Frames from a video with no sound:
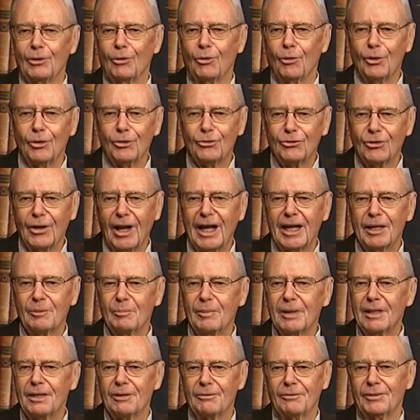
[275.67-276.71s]
looks like
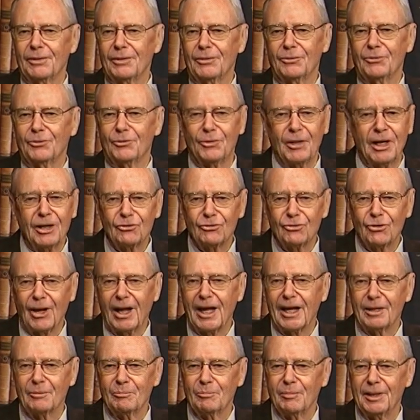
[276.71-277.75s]
me or that thinks
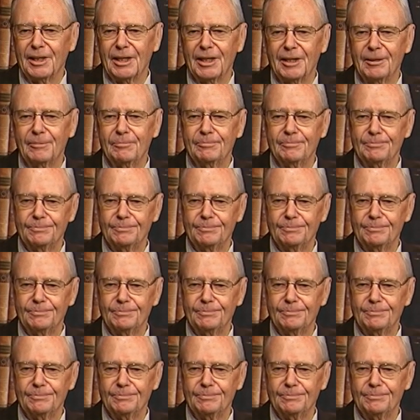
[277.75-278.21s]
like me